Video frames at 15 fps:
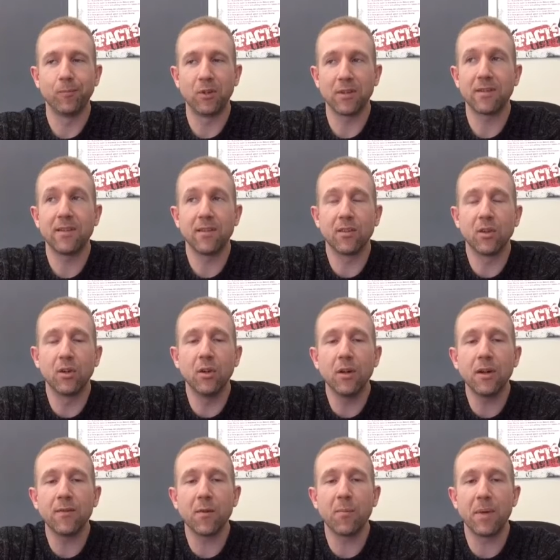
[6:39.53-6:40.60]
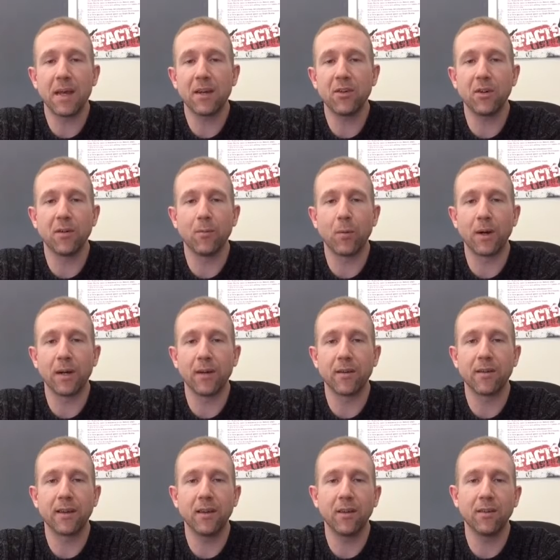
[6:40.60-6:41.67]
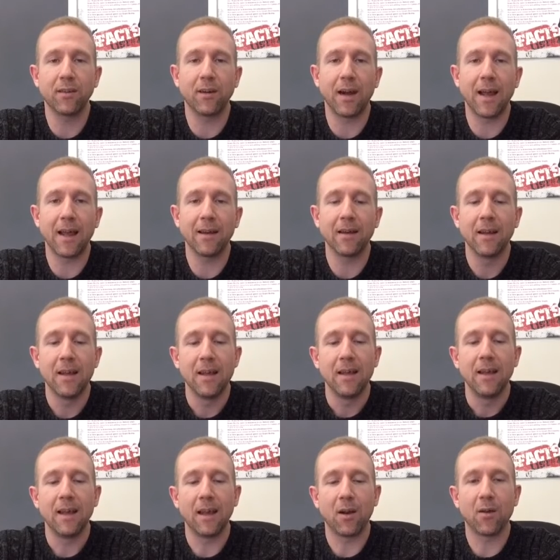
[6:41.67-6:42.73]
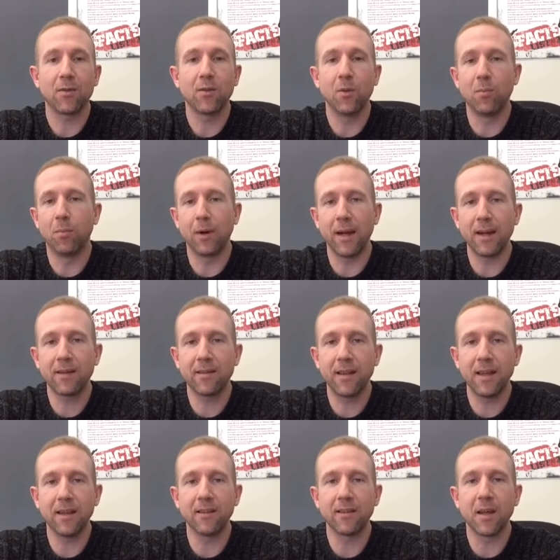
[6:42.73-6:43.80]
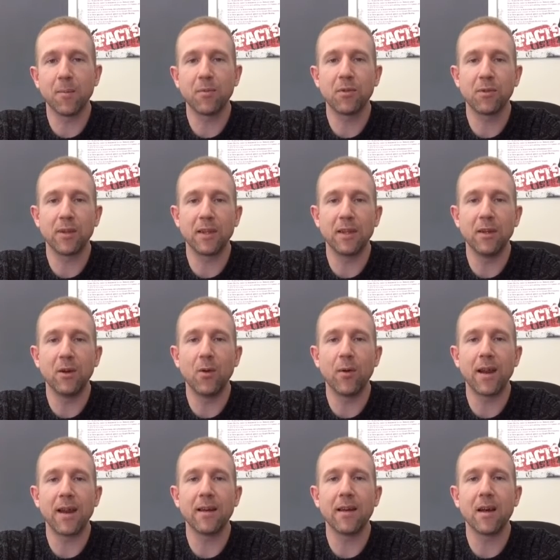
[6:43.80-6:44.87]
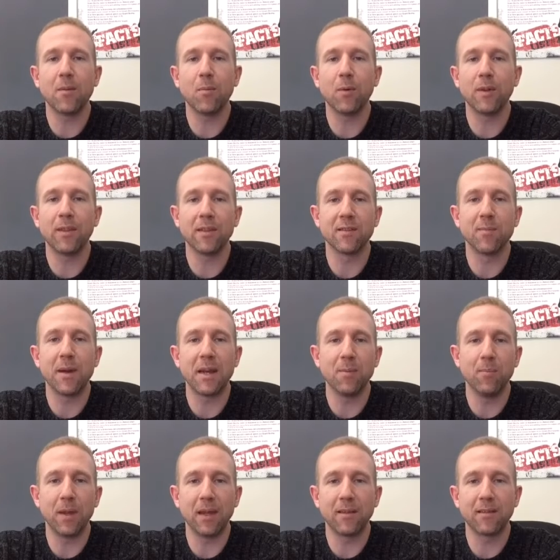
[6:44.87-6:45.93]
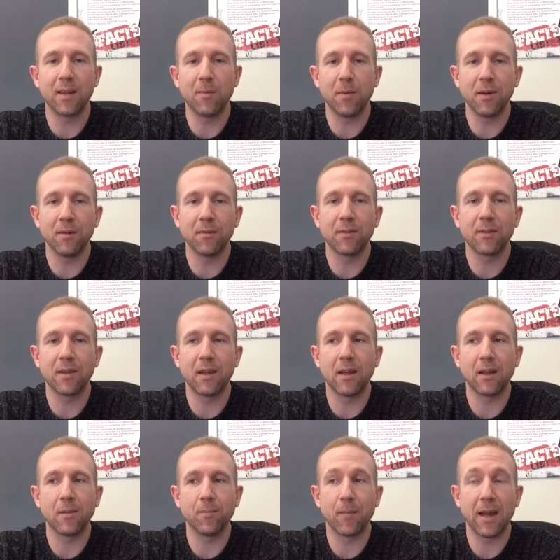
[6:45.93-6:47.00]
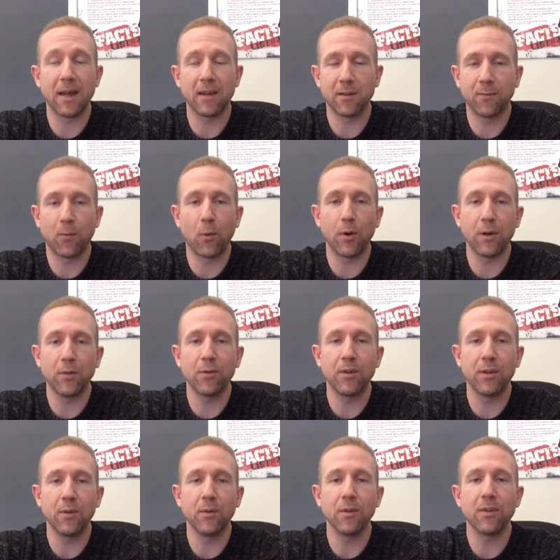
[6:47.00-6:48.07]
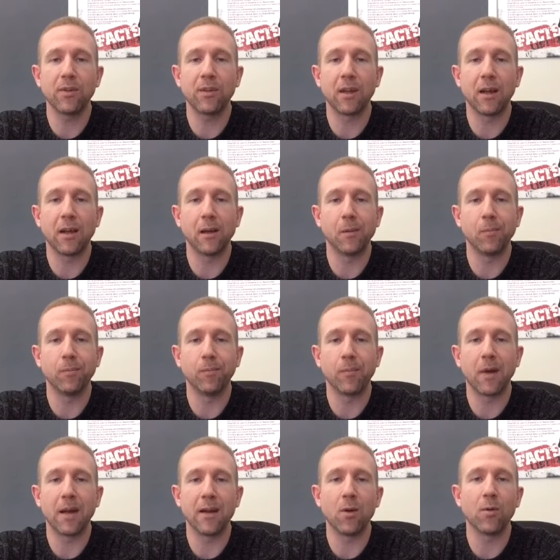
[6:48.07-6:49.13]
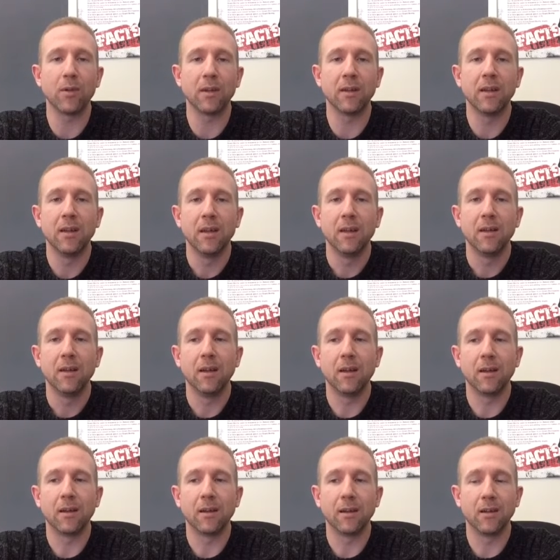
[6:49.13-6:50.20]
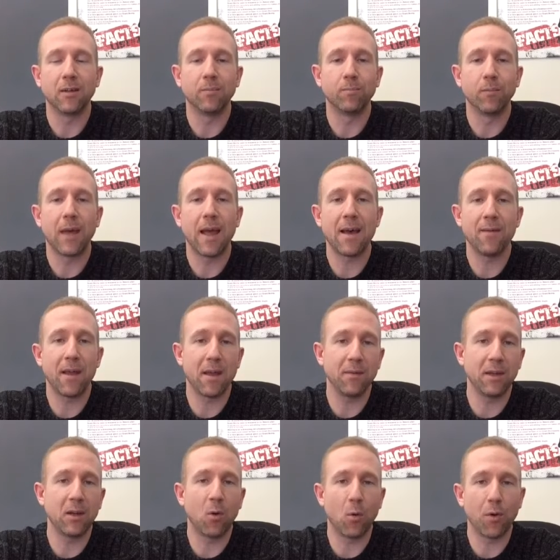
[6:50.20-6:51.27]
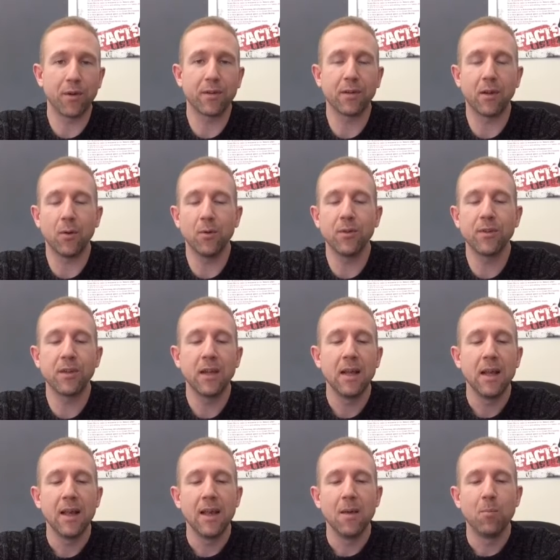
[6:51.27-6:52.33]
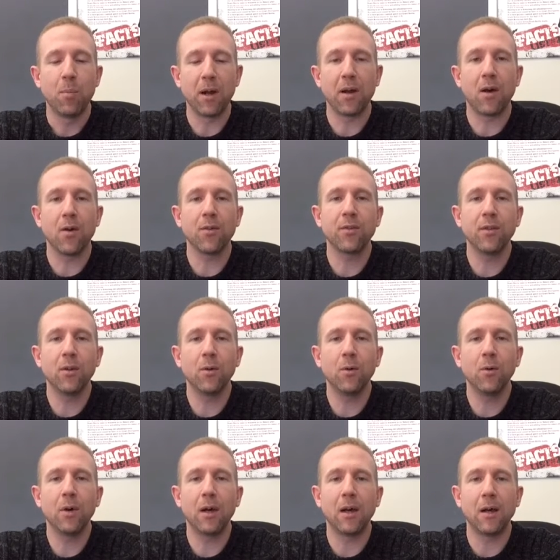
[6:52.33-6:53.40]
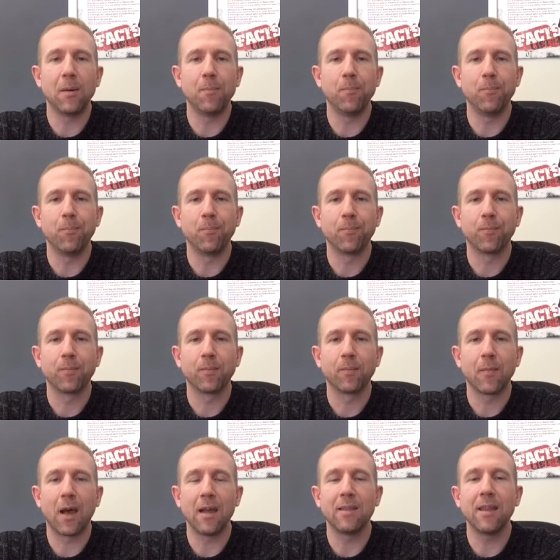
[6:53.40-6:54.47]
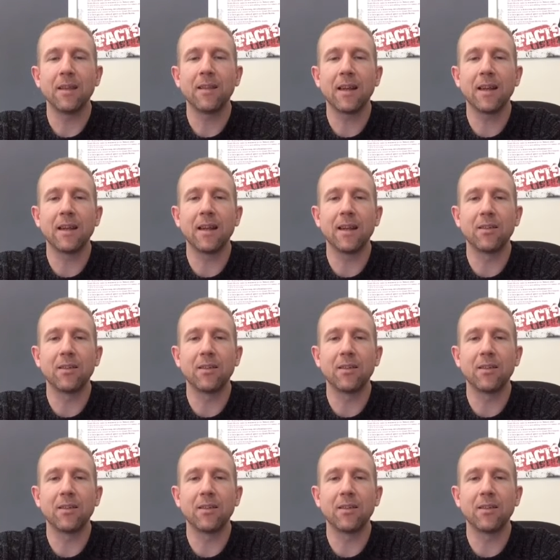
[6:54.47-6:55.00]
just as good of a picture of where your skills are at. It also breaks things up so that you don't end up with as many big summatives and as 4U students. I know that you'll have heavy course loads, but also I think that